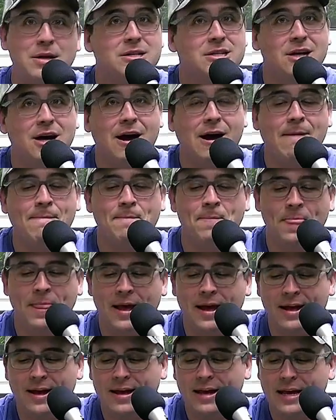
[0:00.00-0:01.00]
time
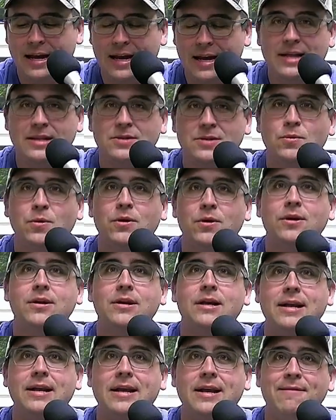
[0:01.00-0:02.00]
in his word
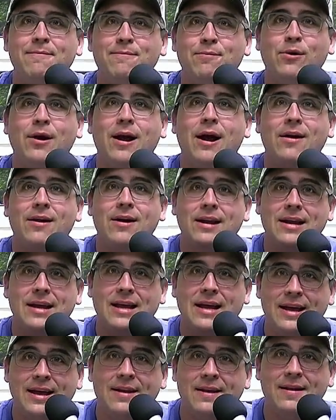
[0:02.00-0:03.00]
and in prayer and
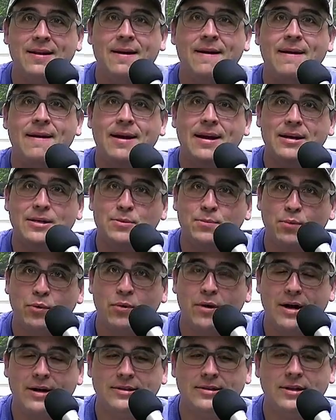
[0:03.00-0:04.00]
in his
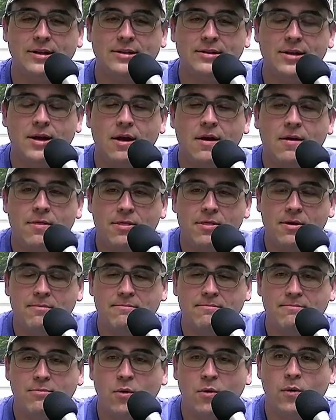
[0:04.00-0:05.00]
presence, the
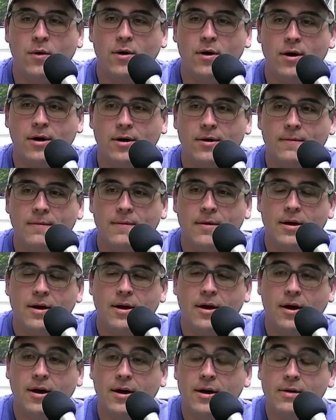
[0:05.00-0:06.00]
more,
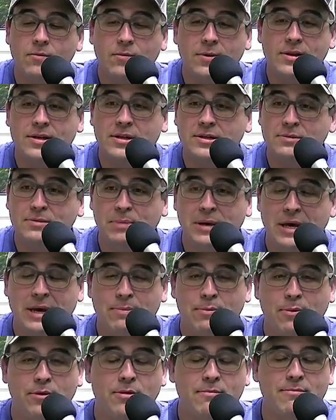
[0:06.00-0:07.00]
and with his
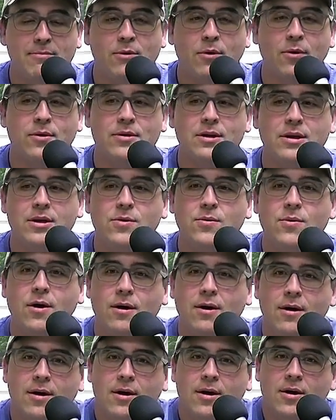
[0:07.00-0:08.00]
people, the more that you
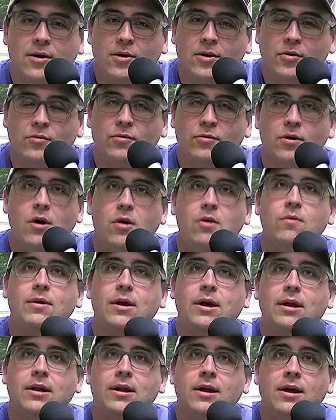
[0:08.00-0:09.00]
are
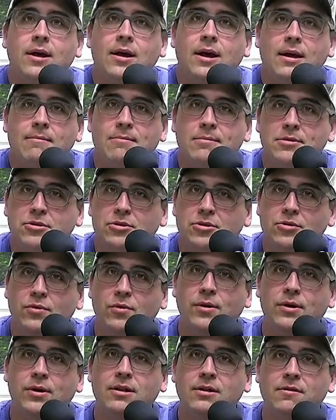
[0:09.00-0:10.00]
growing and
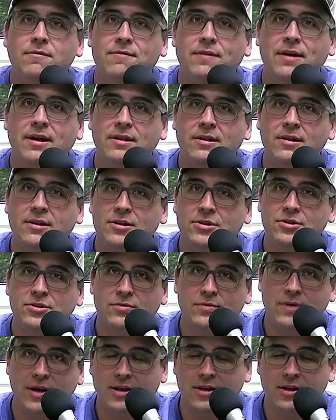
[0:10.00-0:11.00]
maturing in the faith and
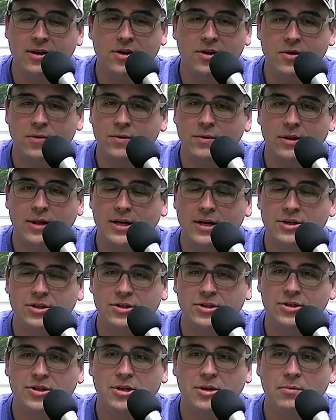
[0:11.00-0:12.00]
strengthening your
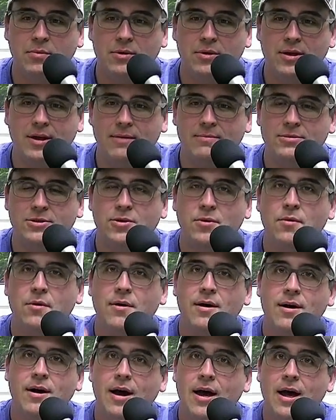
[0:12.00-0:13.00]
relationship with him. So,
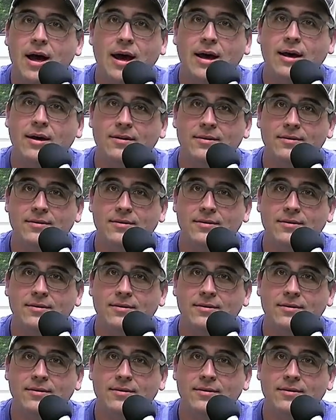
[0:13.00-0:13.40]
hey,